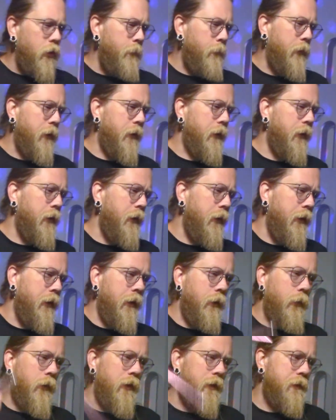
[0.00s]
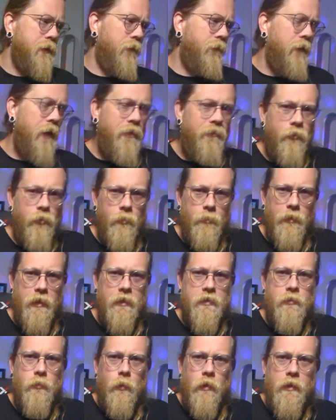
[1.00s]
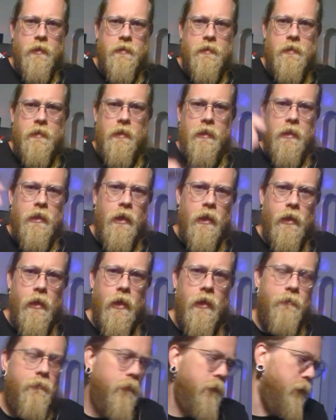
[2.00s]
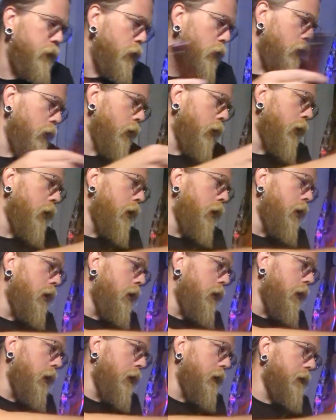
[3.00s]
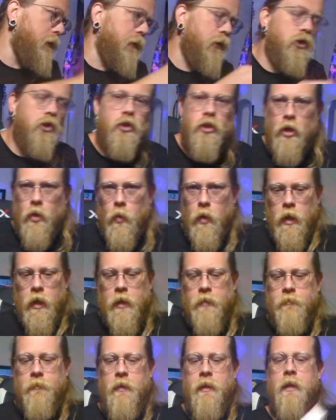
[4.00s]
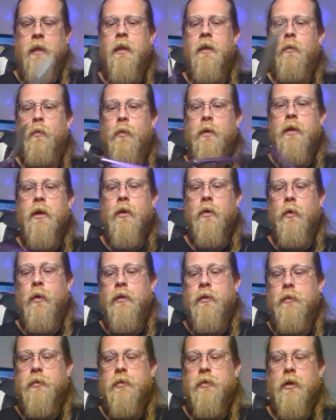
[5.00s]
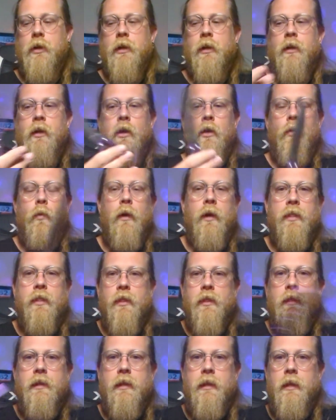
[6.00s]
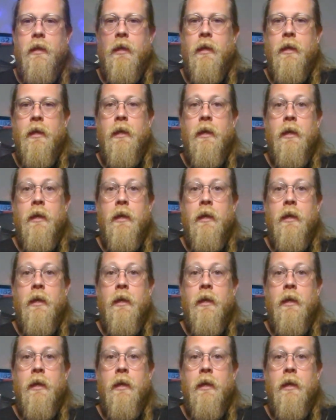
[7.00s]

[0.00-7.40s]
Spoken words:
But anyways, $500 was the cutoff for this show off, and we are going to start with the